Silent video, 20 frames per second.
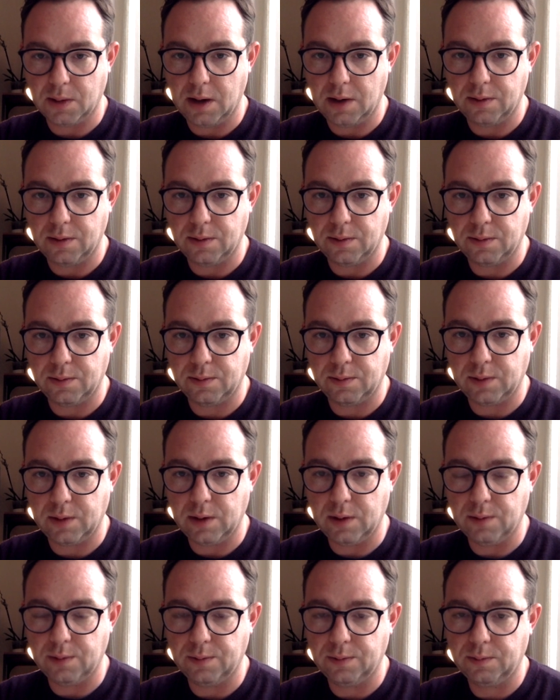worth
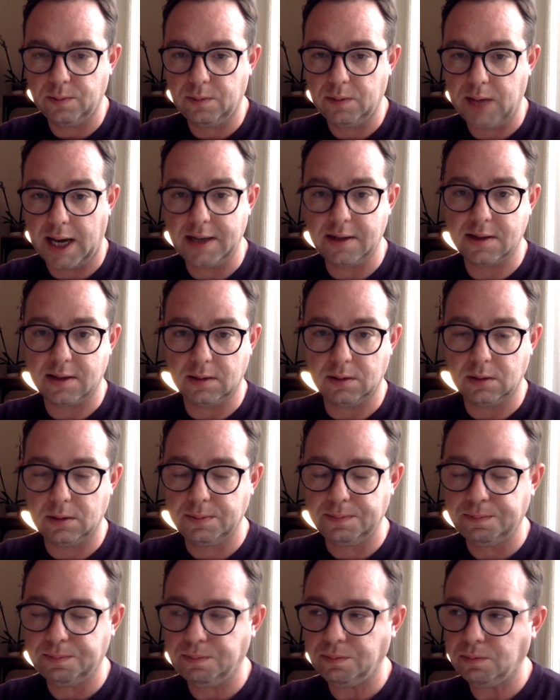of case law,